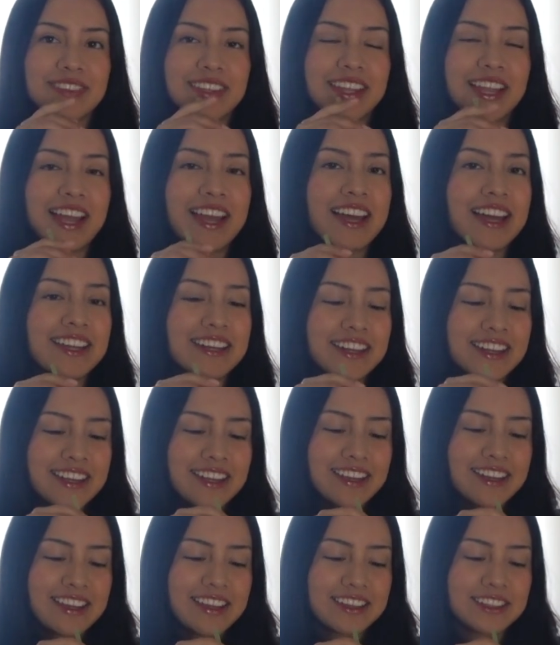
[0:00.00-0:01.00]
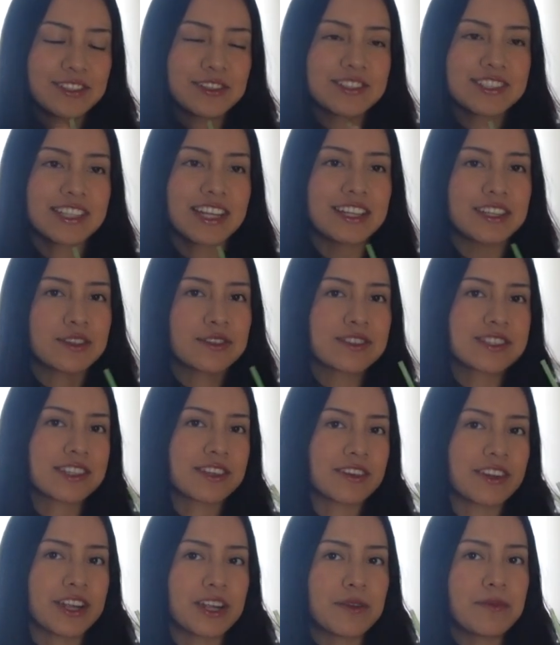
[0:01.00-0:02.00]
And usually I use
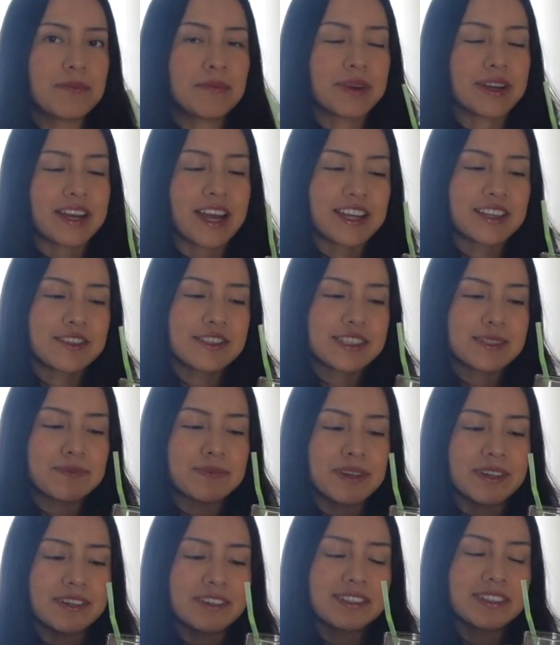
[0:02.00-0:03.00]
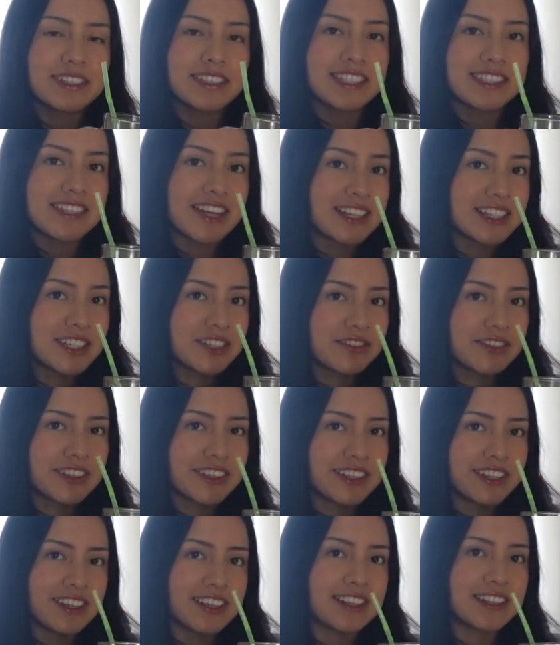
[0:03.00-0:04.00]
cream, but I use milk. It's actually really
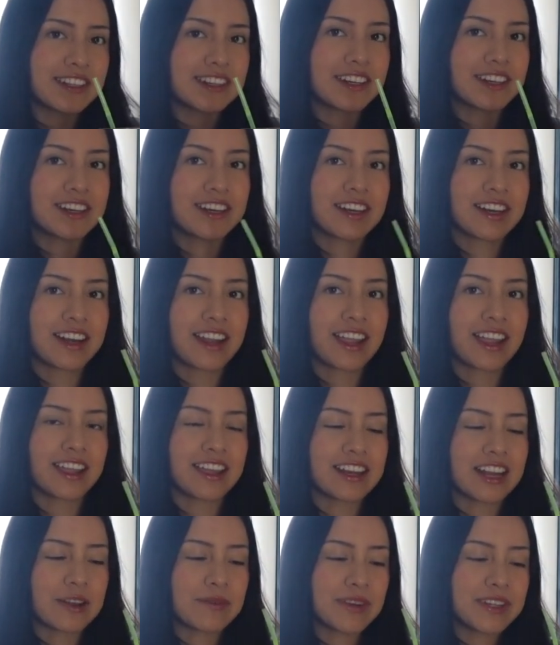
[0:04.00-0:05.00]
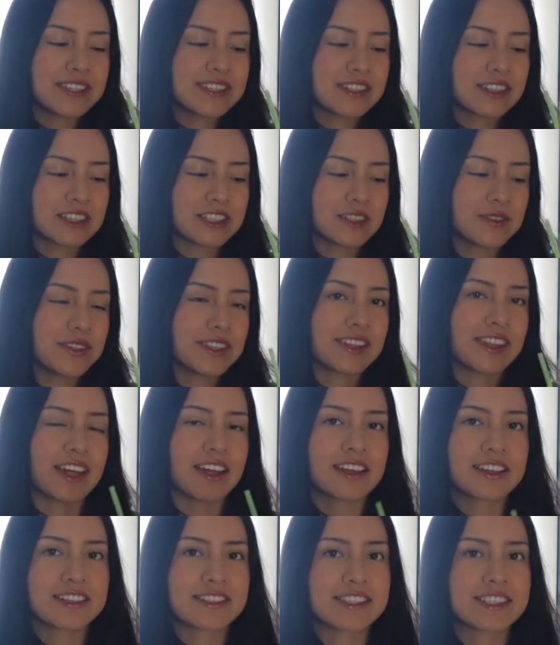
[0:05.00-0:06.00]
good. And I might start doing that
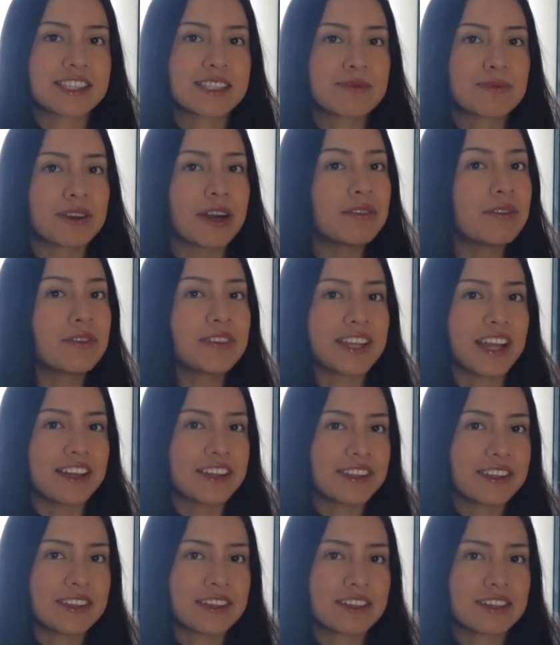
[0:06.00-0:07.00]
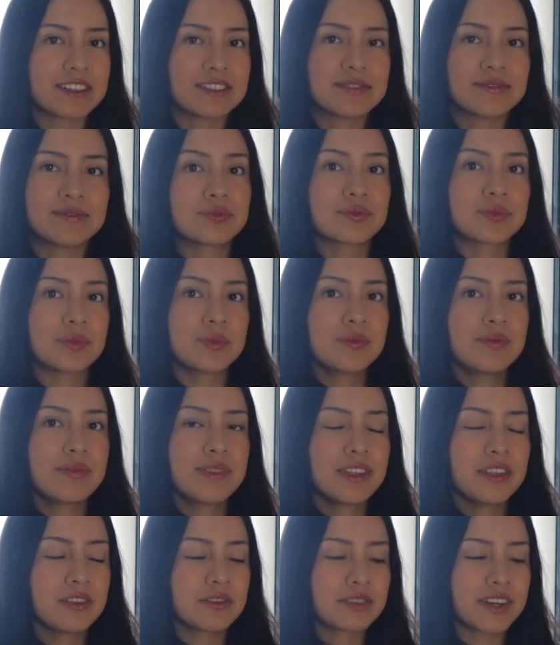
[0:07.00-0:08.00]
because it's probably healthier.
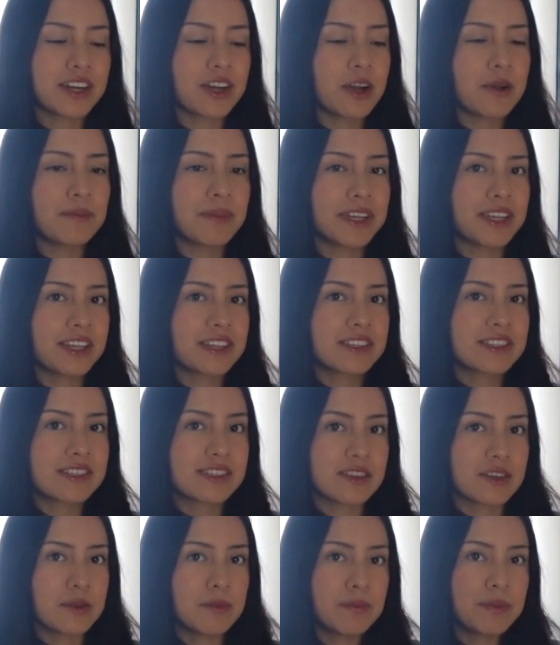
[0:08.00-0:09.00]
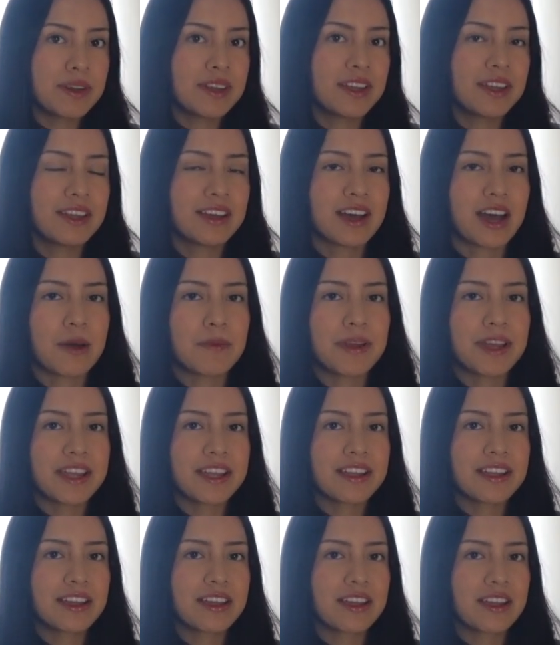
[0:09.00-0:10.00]
Right now I'm making soup. I'm
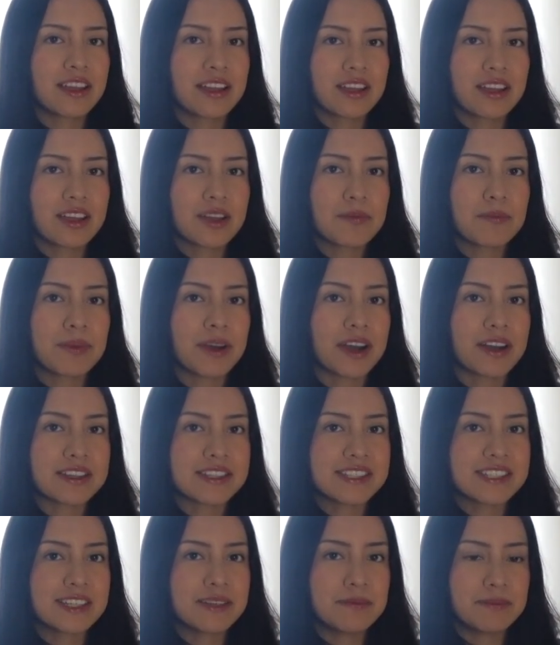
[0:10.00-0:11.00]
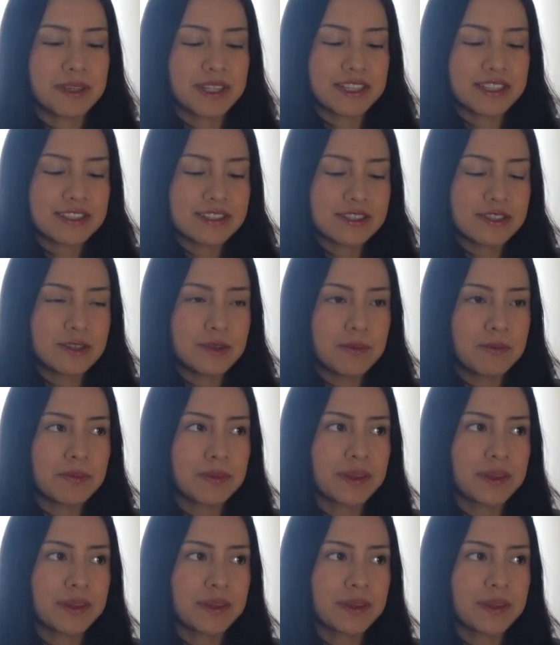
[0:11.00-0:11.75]
making a pasta and bean soup.